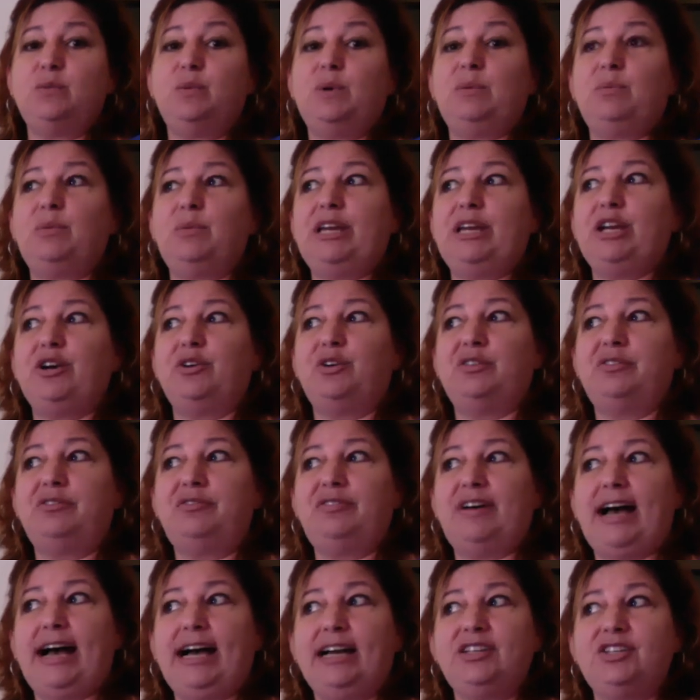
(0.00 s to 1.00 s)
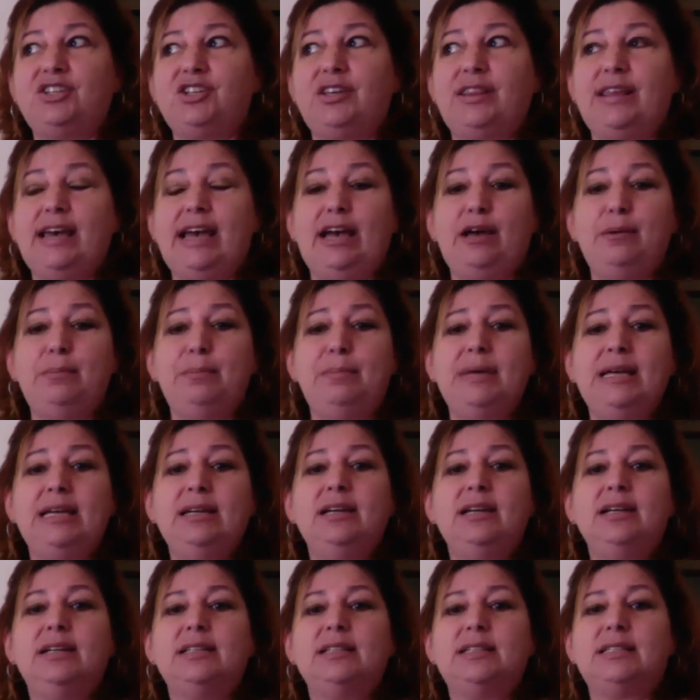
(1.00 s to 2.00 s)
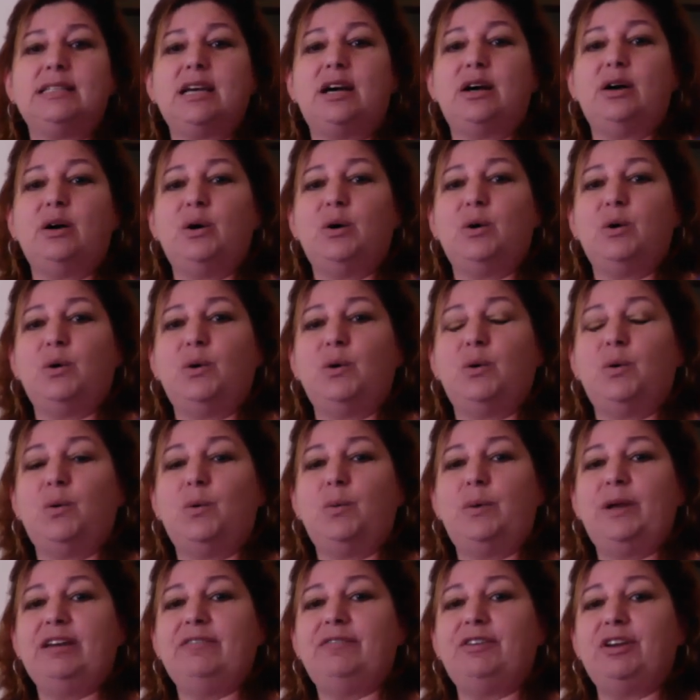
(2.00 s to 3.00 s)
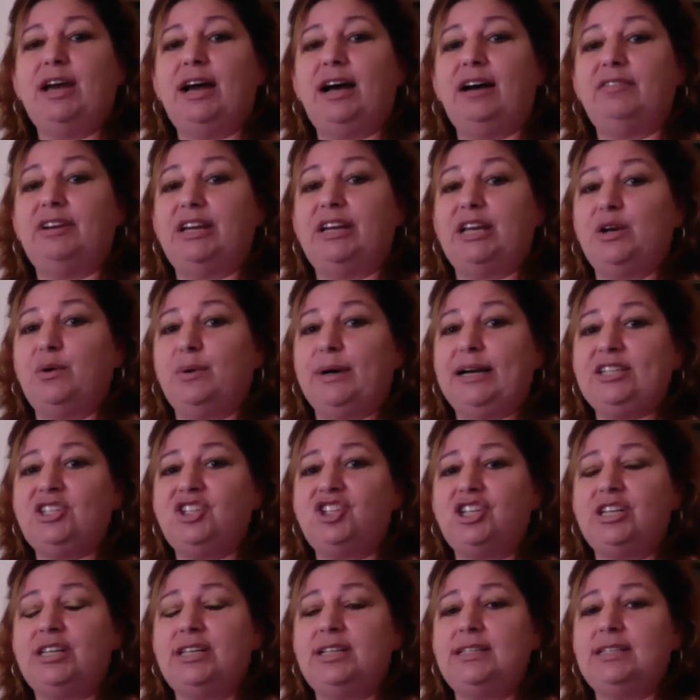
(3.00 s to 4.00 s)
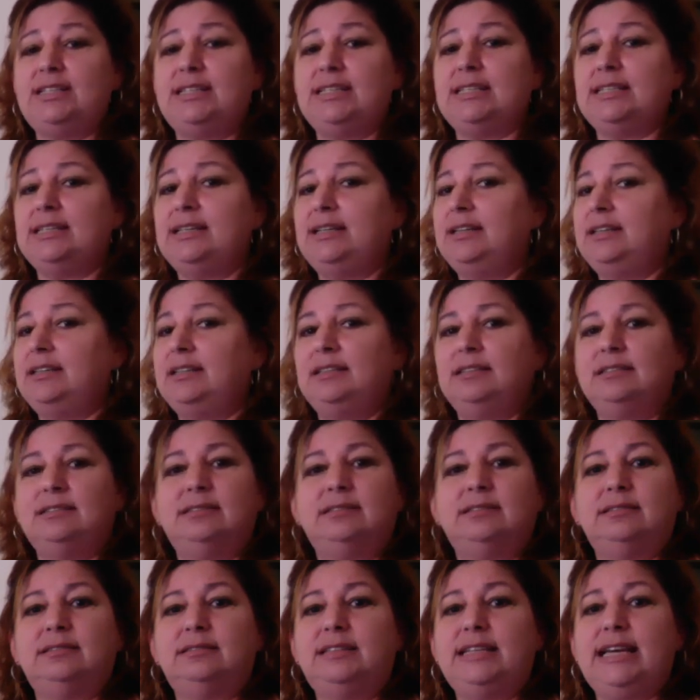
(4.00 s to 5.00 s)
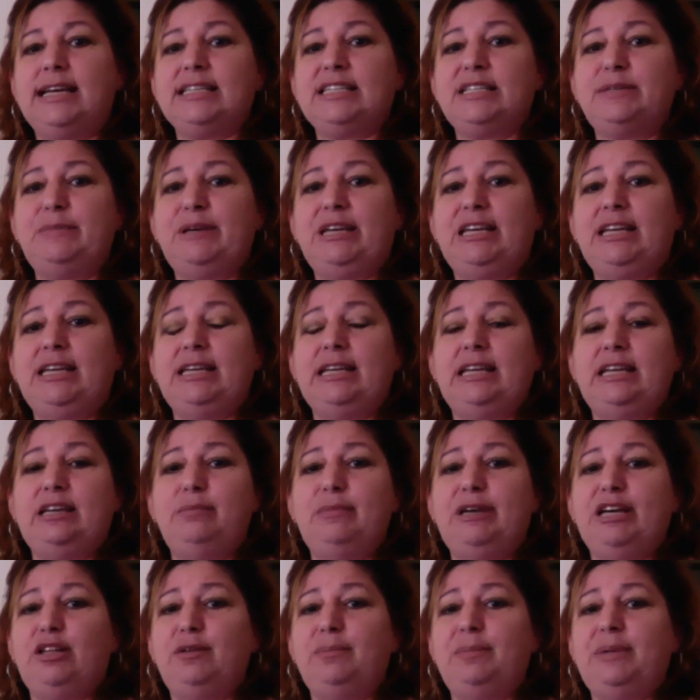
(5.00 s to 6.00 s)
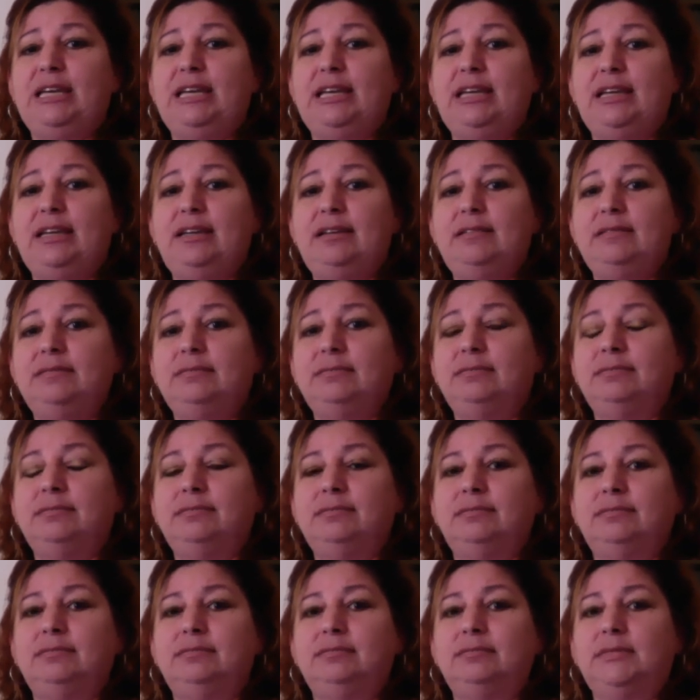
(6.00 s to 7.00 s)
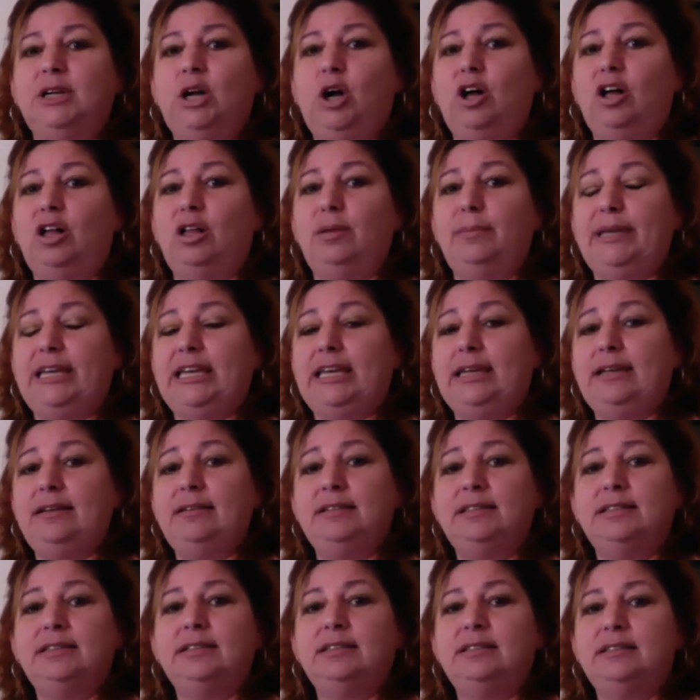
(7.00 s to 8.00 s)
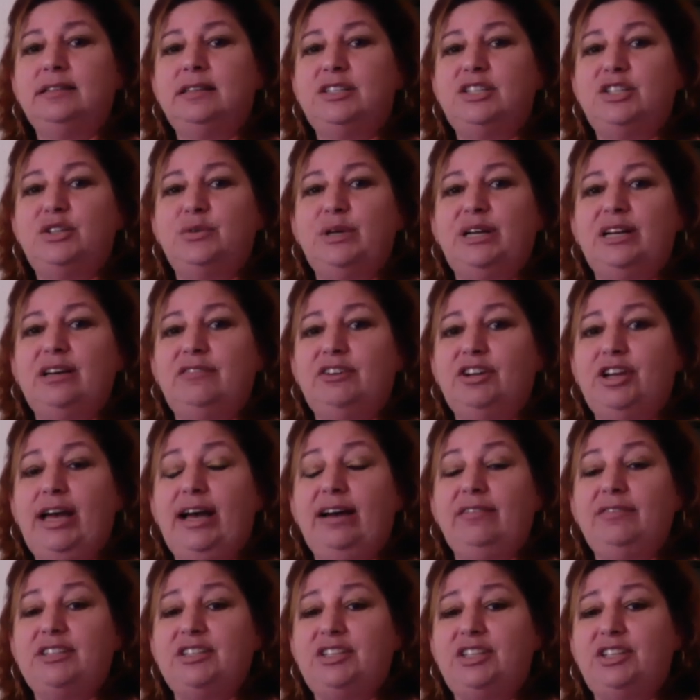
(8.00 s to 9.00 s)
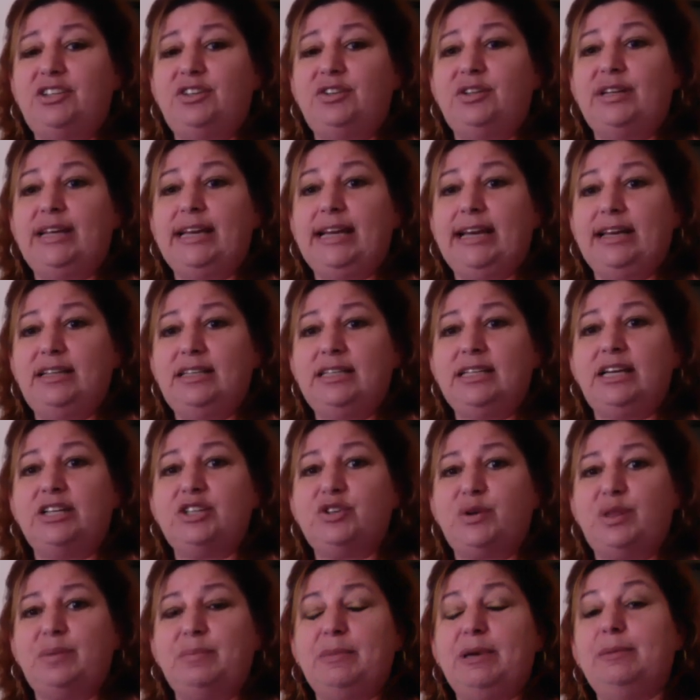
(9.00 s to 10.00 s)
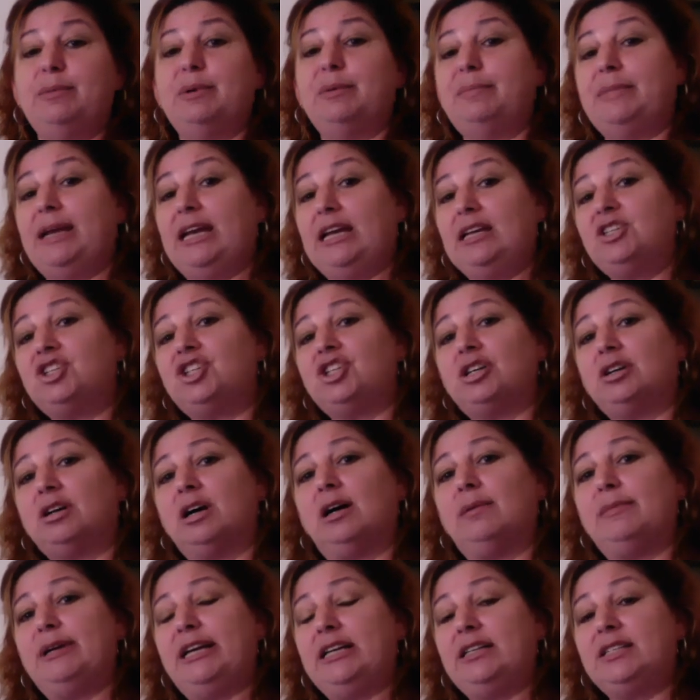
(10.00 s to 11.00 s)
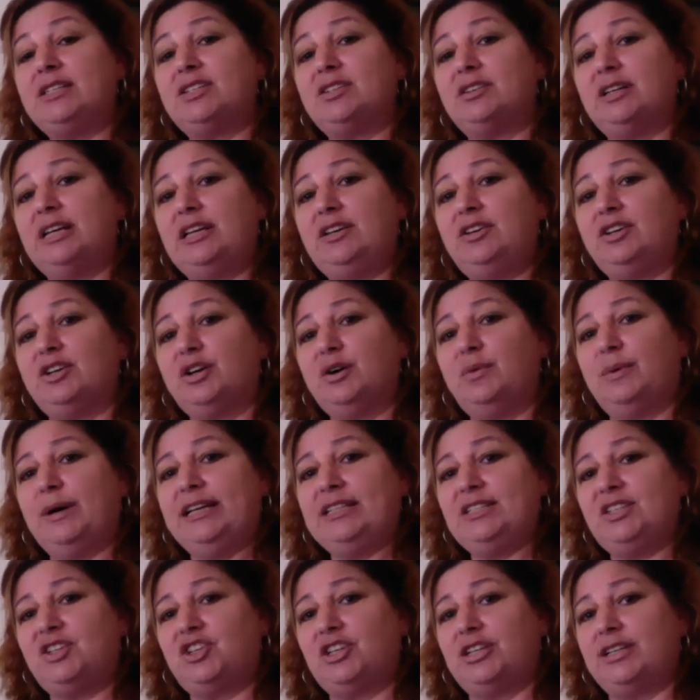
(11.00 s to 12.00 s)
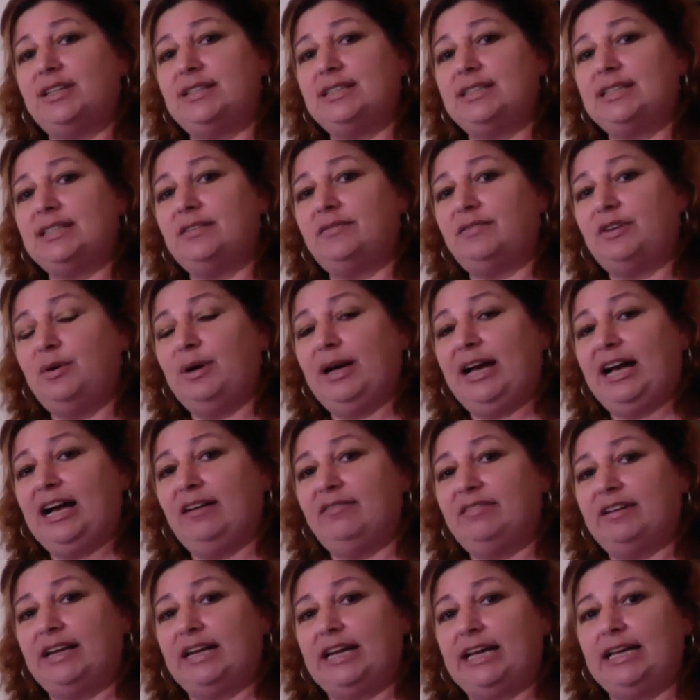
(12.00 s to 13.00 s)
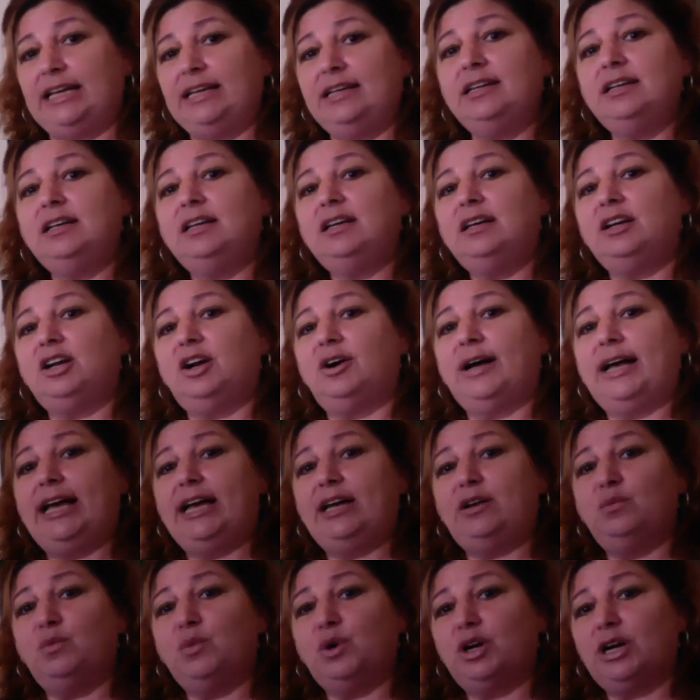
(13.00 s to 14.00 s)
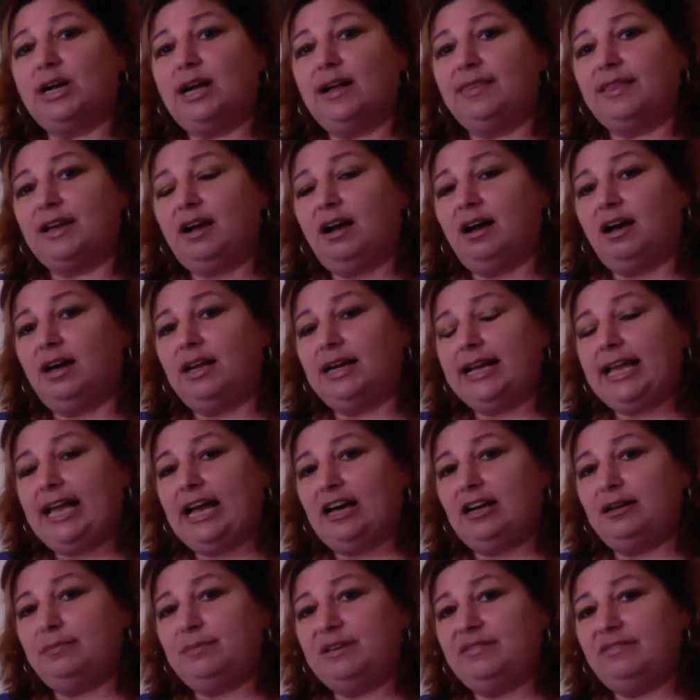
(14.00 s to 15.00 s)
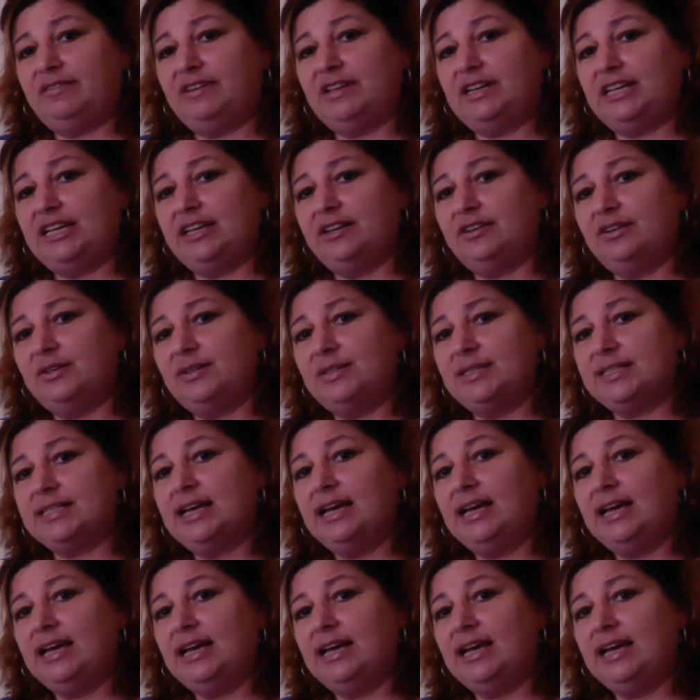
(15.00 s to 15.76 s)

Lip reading: when we go to factor them. So if you have any questions, text me, email me, call me, do whatever you have to do to get in touch with me, but make sure I'm answering your questions if you have any. Go ahead and work on the Khan Academy videos,